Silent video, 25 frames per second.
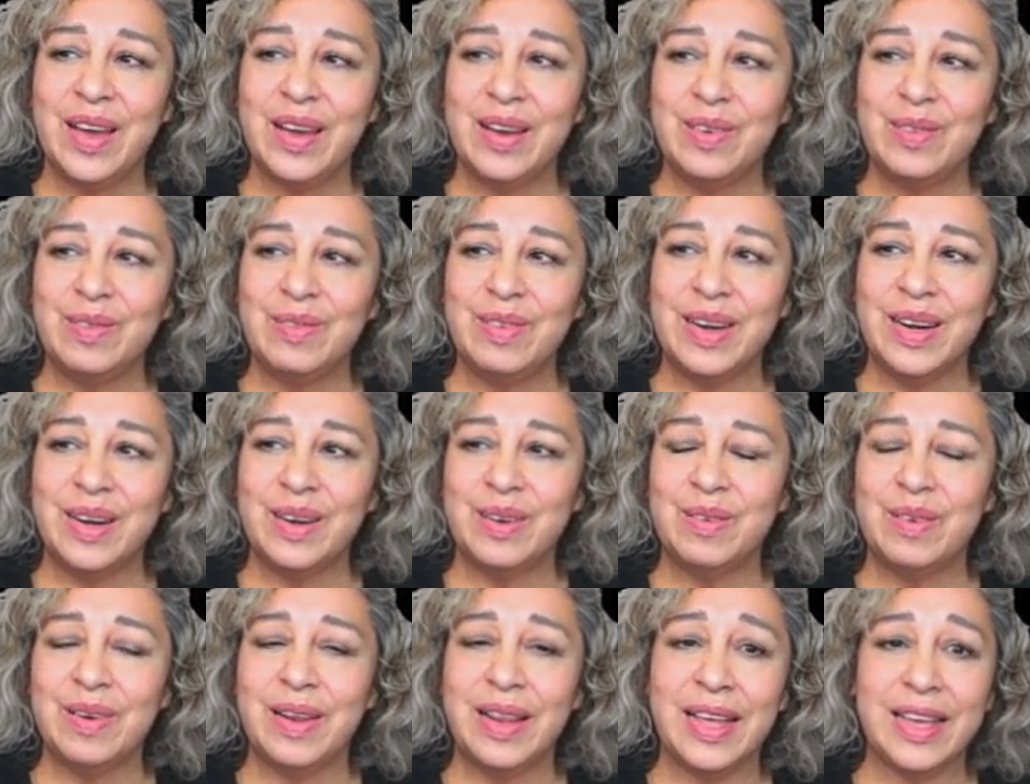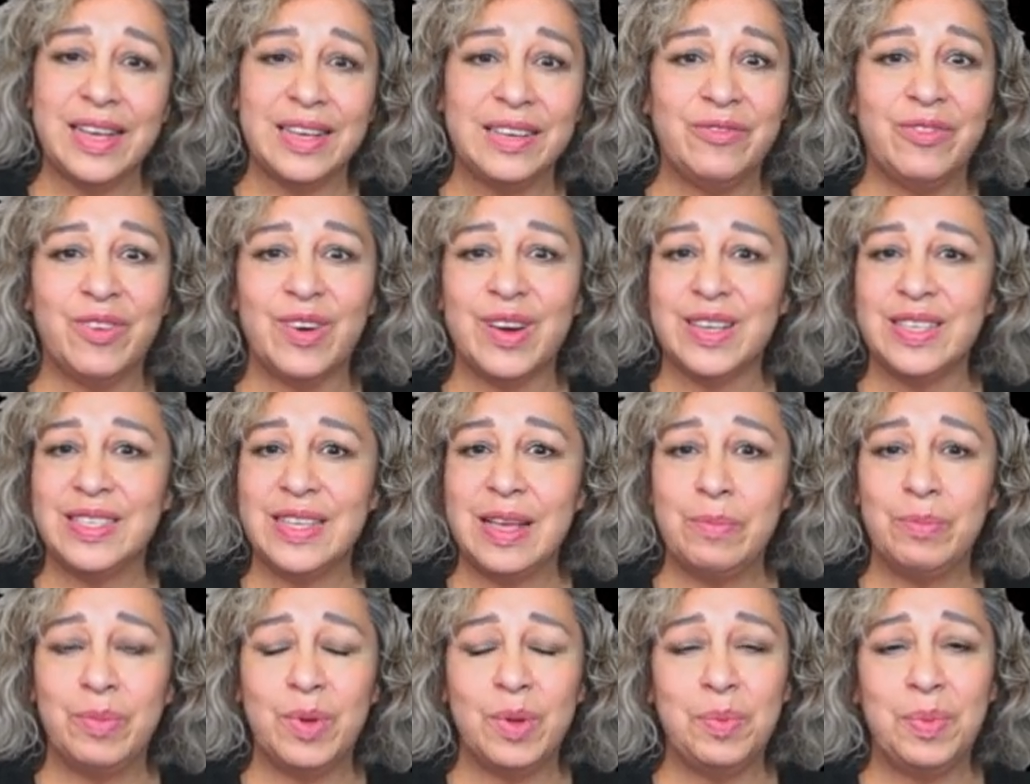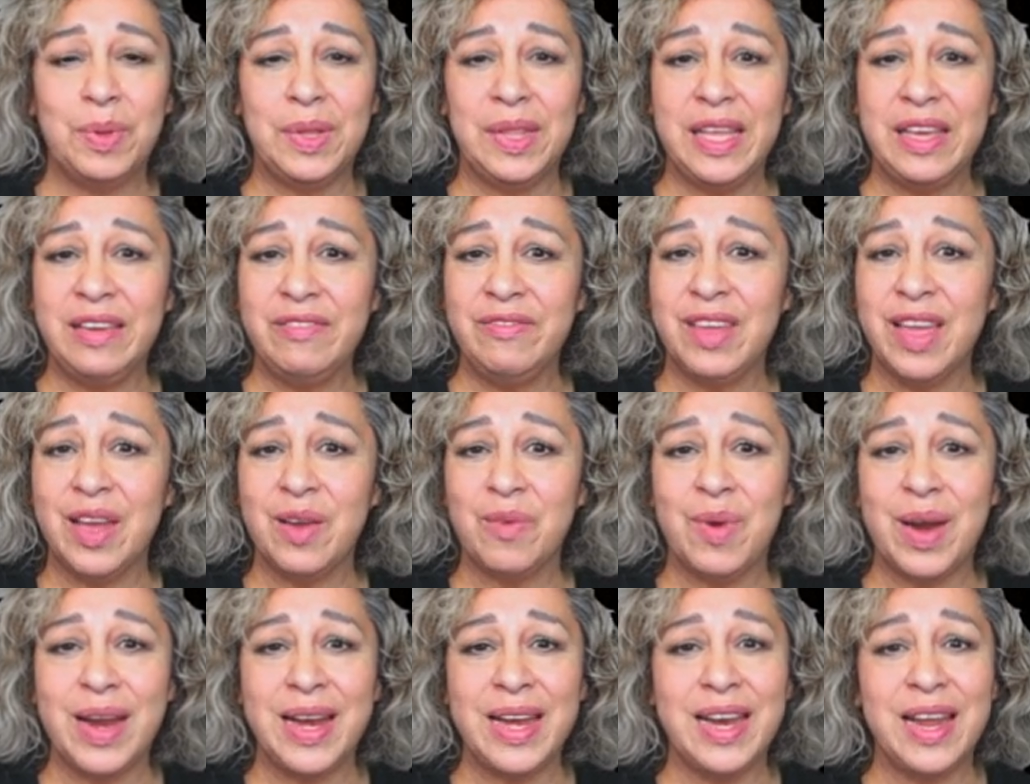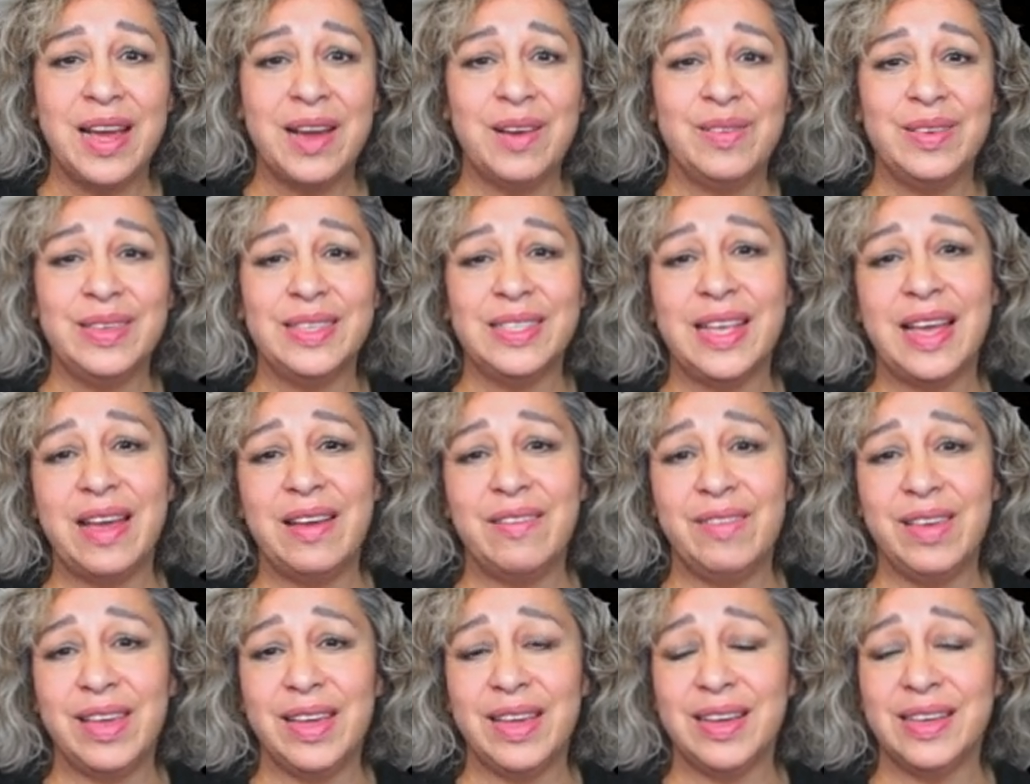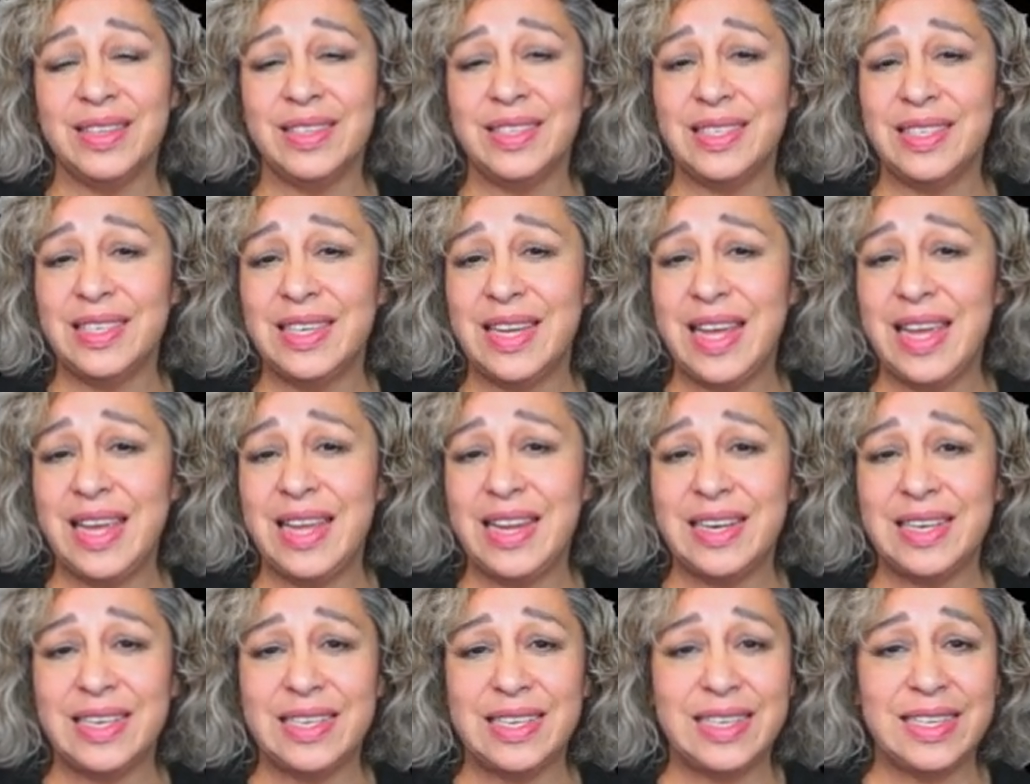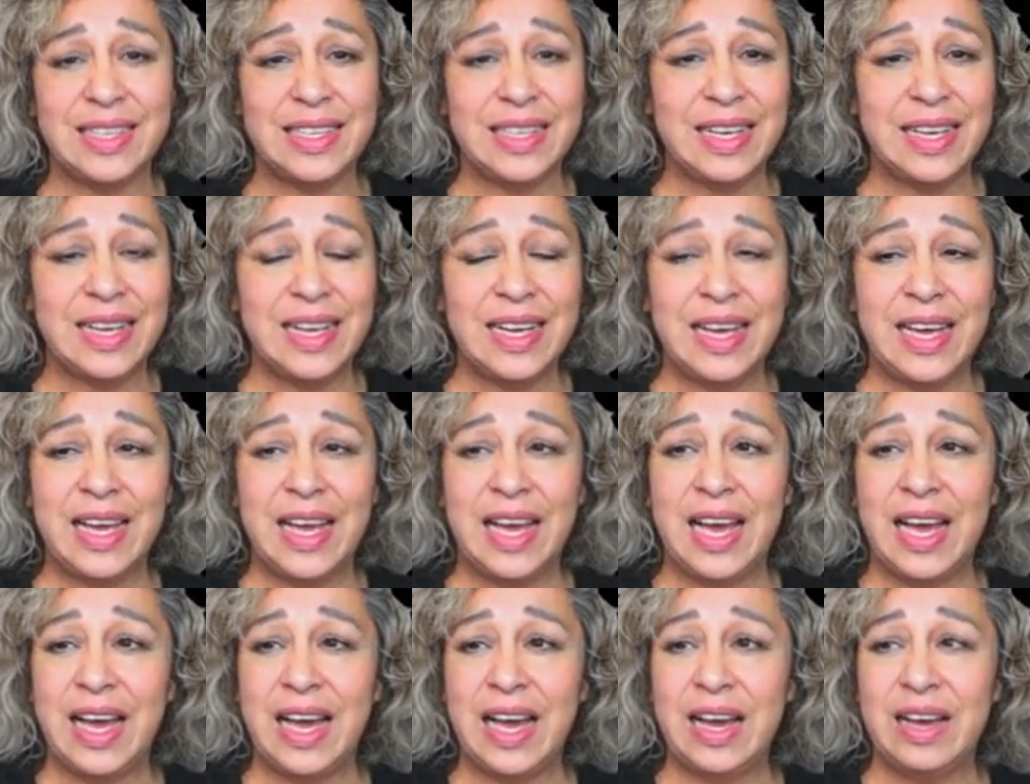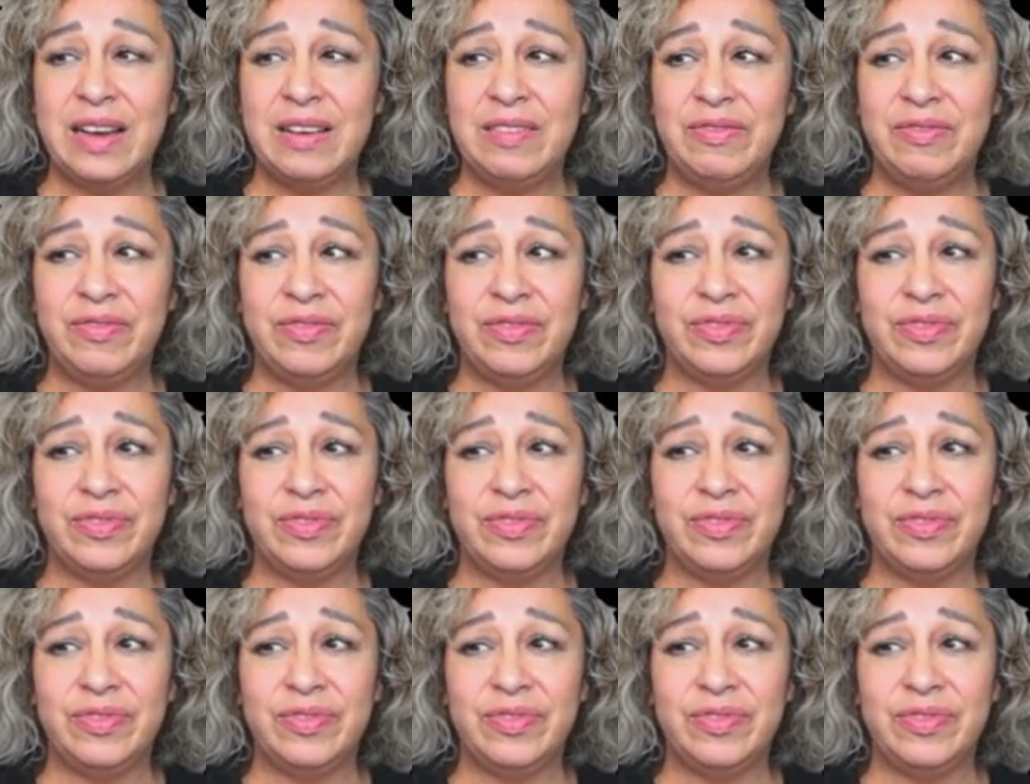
where, like, for example, Bolivia right now is having a state of